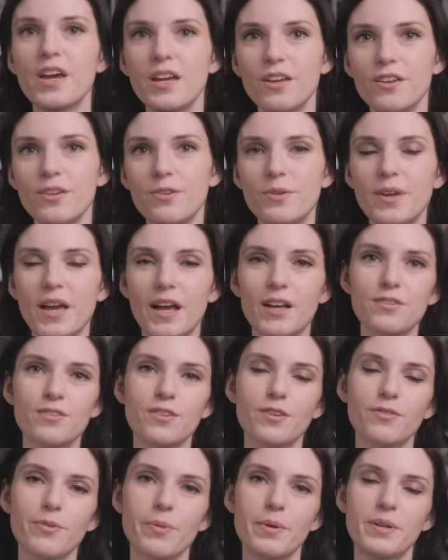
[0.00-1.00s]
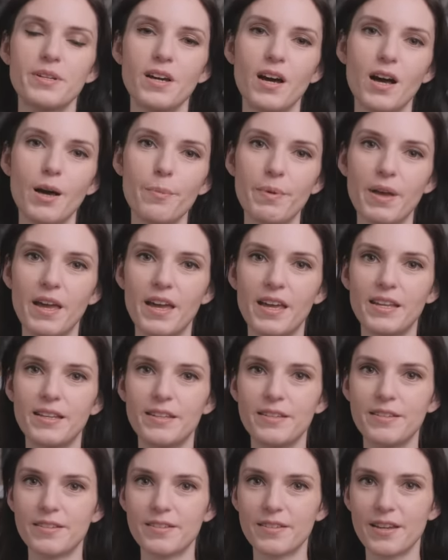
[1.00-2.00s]
You cast on from the top
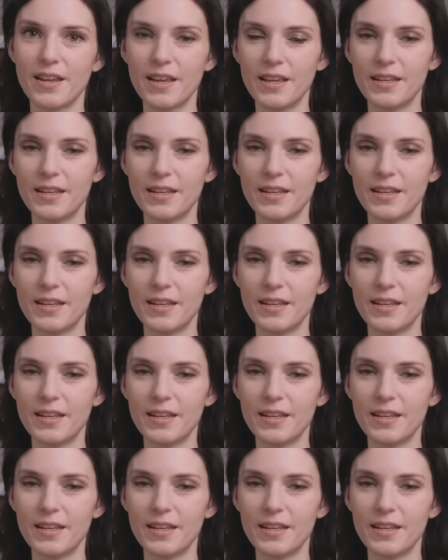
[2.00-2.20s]
and